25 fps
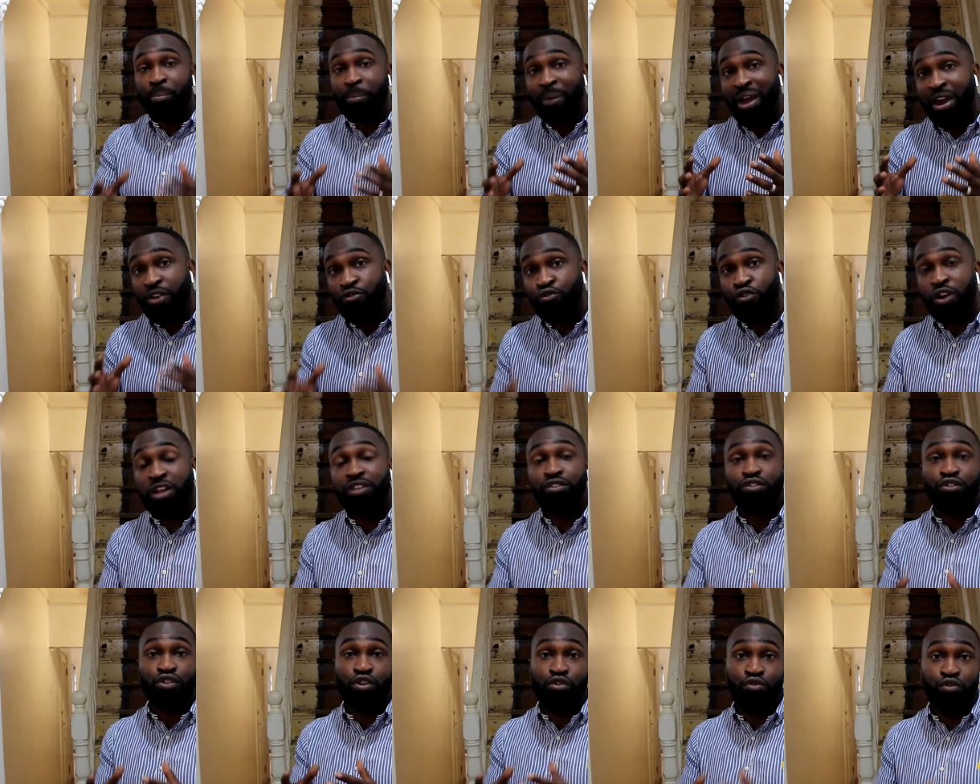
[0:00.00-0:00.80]
my
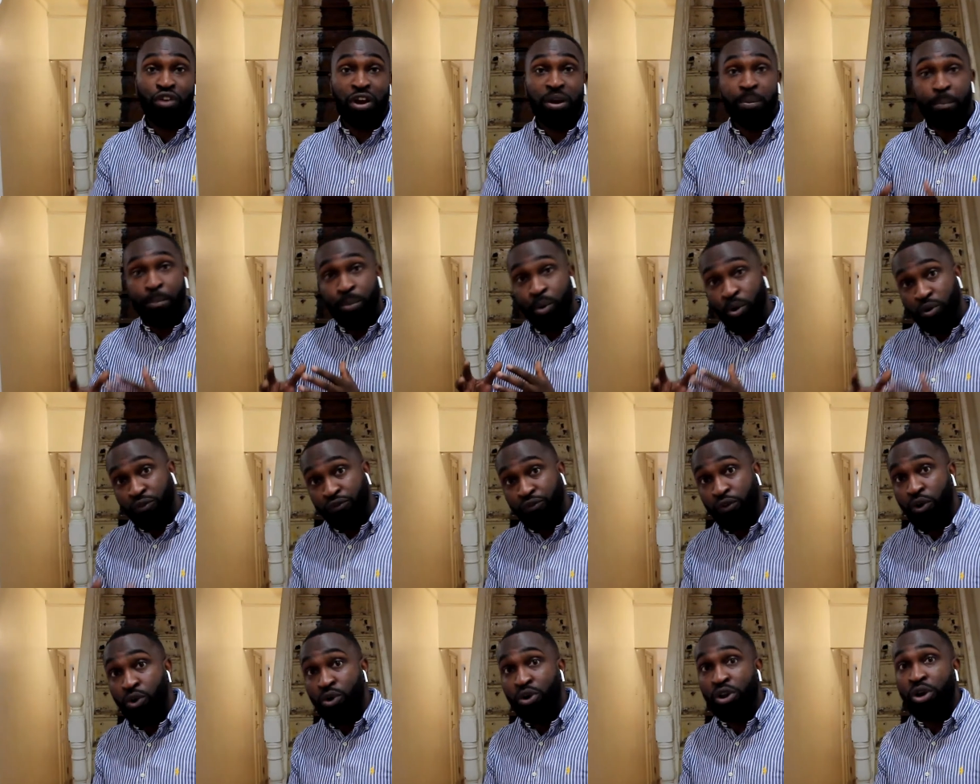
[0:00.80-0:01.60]
rent-to-rent
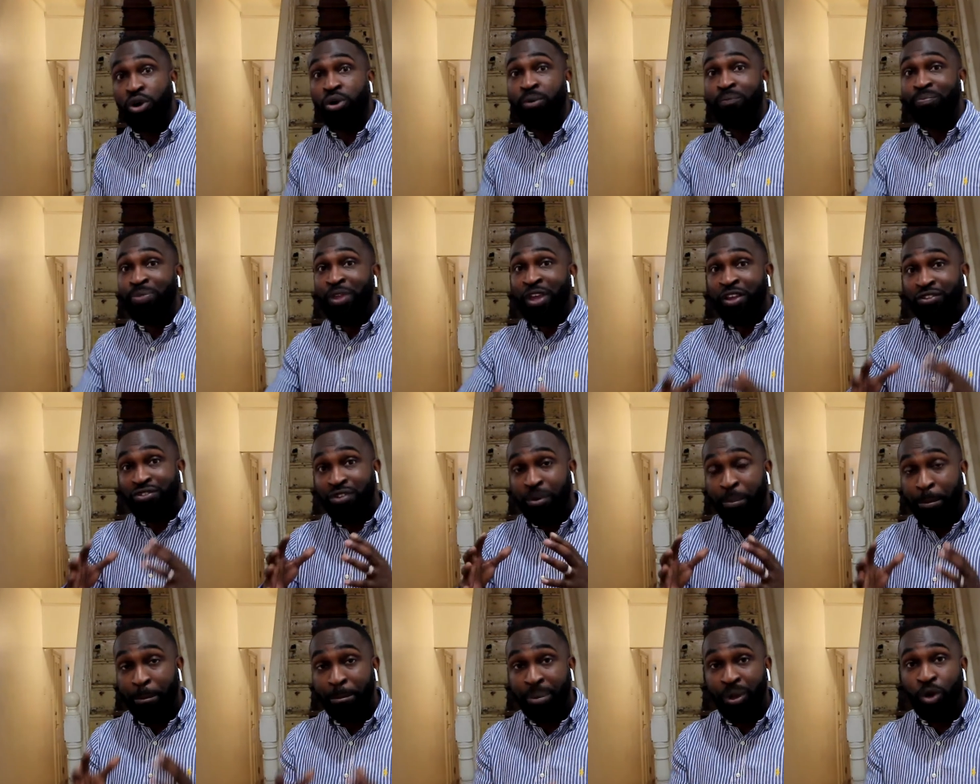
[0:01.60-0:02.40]
portfolio
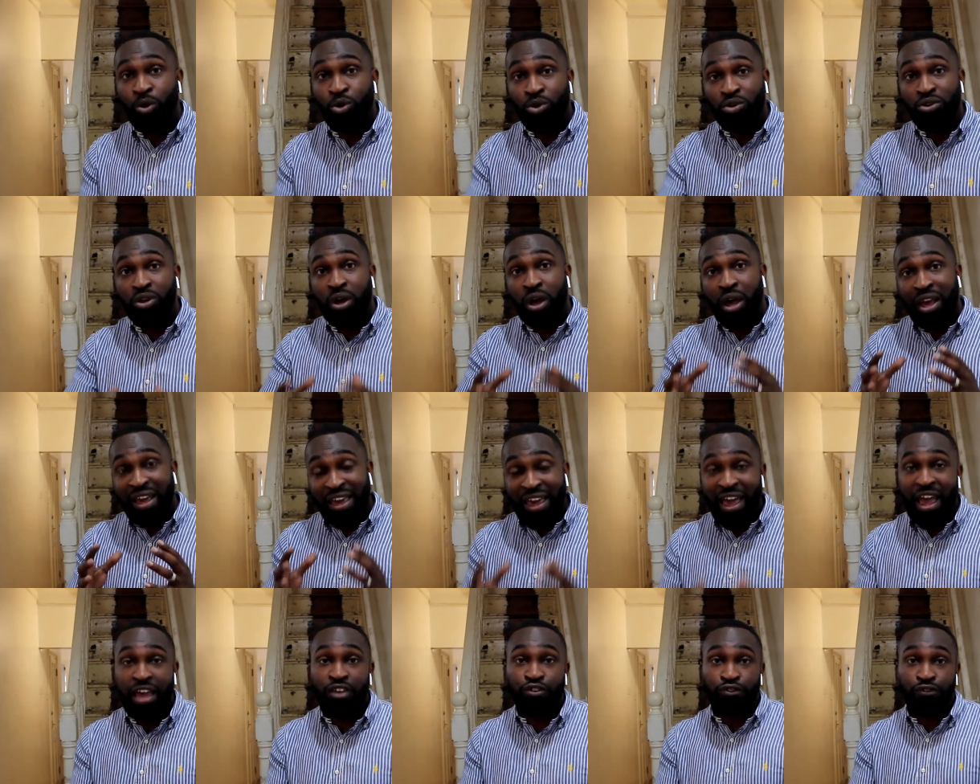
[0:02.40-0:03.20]
to build
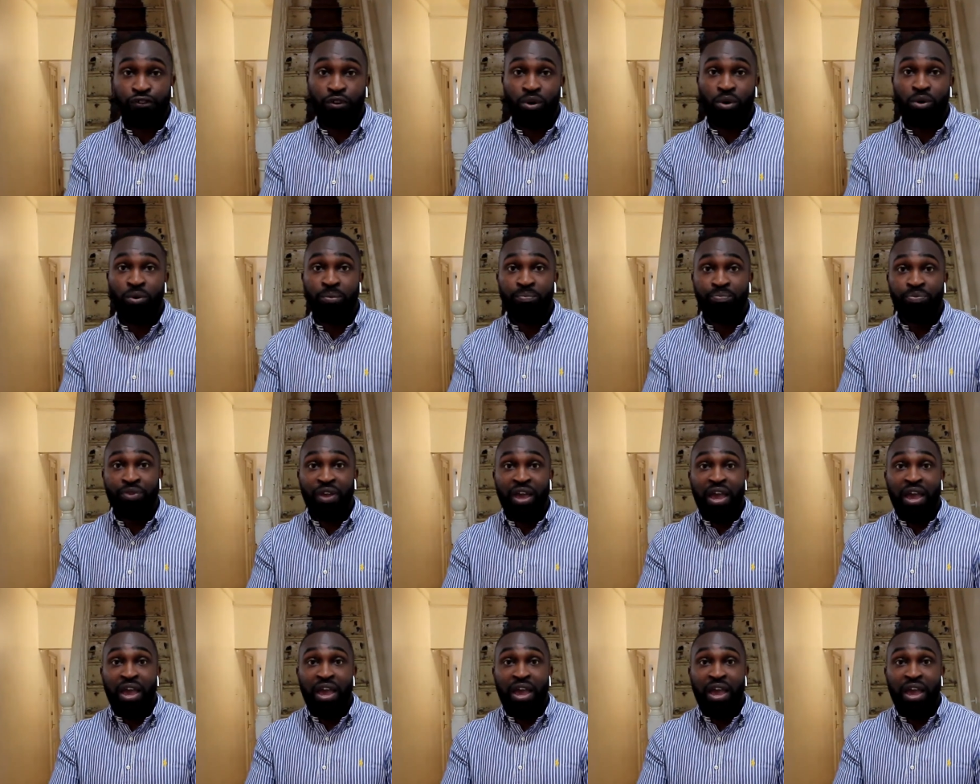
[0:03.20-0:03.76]
cash flow.